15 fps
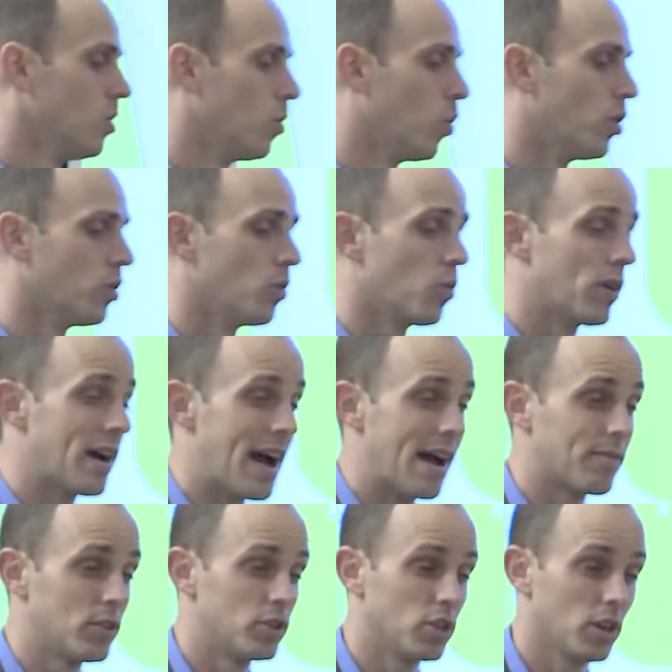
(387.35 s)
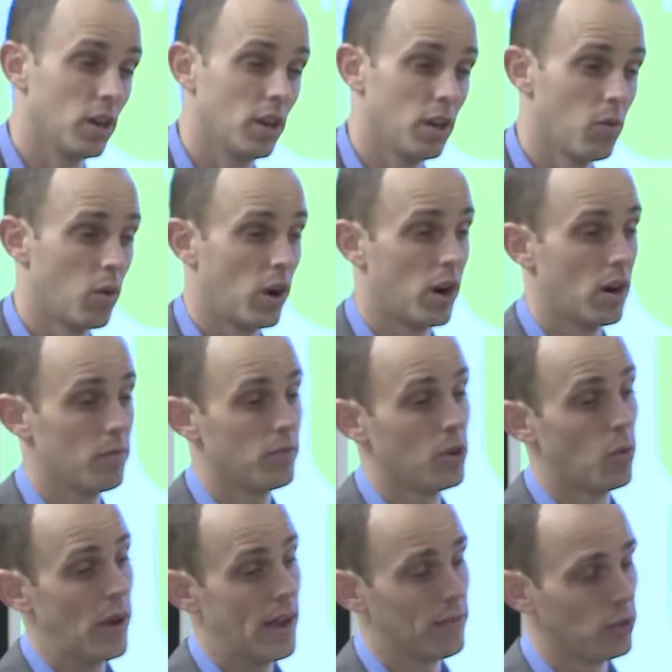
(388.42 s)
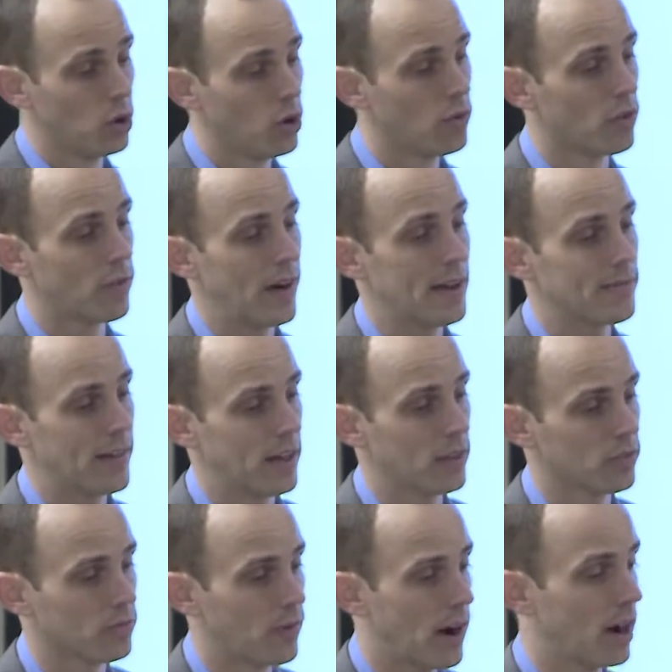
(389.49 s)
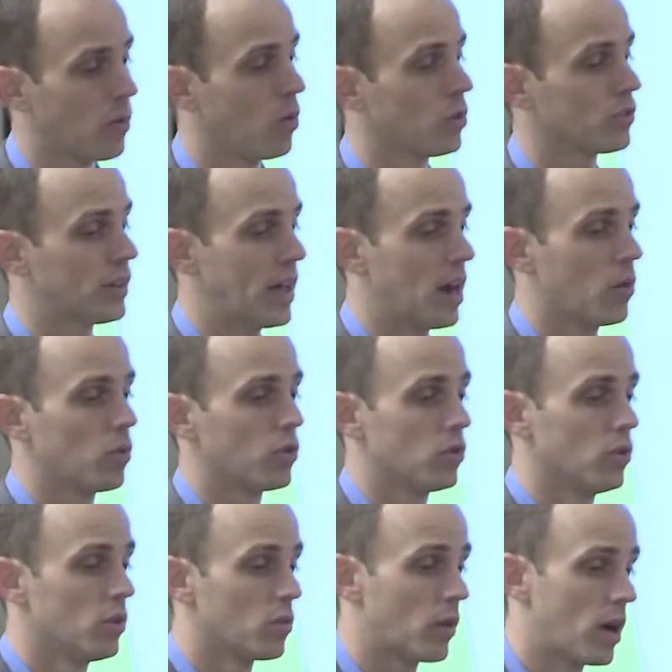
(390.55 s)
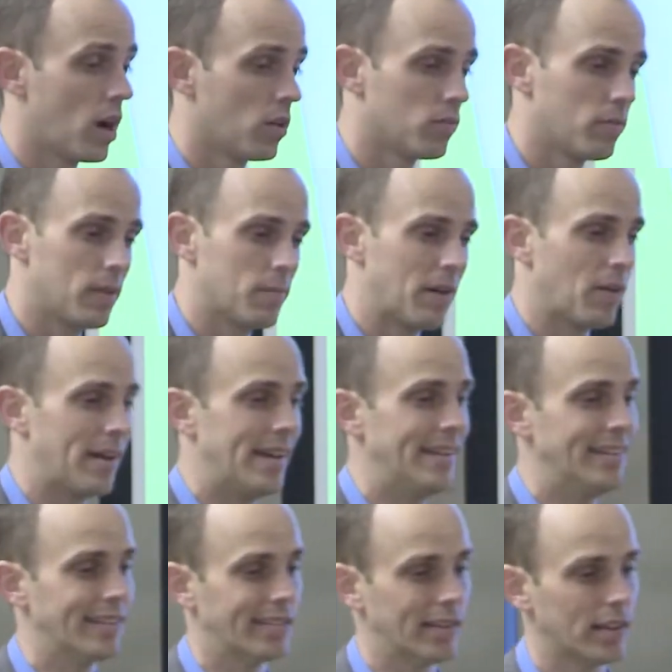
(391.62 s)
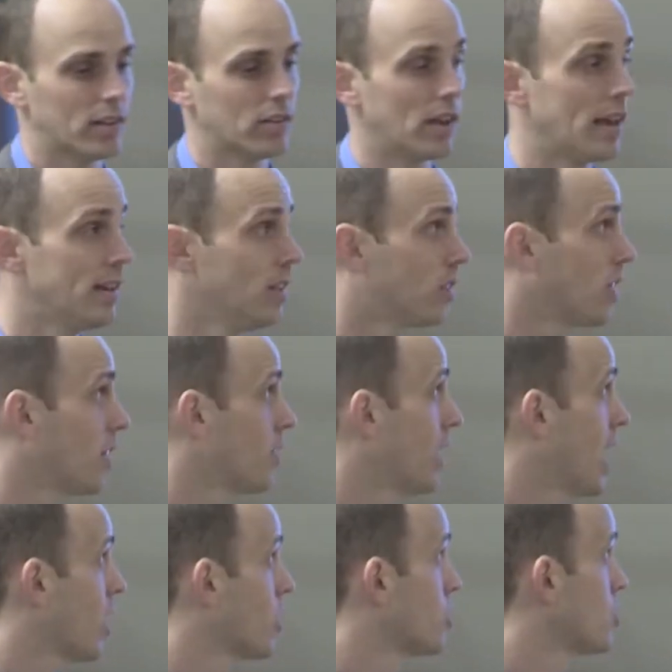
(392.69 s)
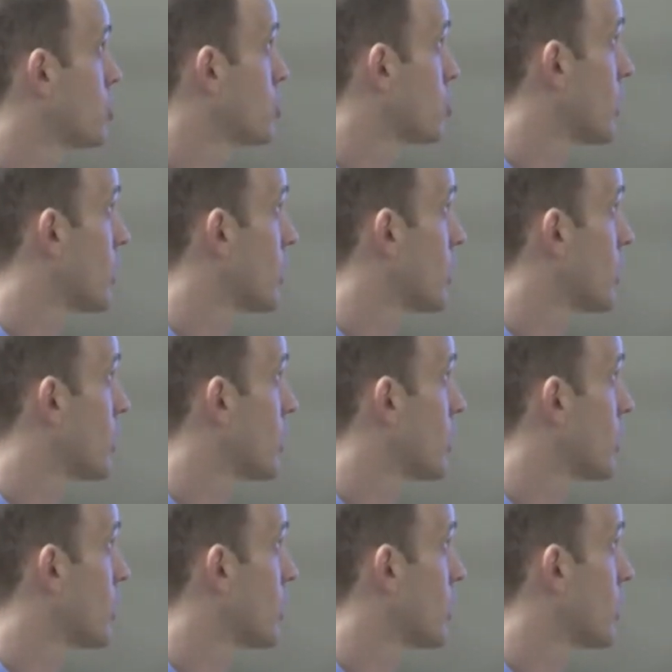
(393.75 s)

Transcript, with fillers: we're, we're averaging anywhere, you know, we have a little over 5,000 firewalls now. We're doing around about 86, 87 outages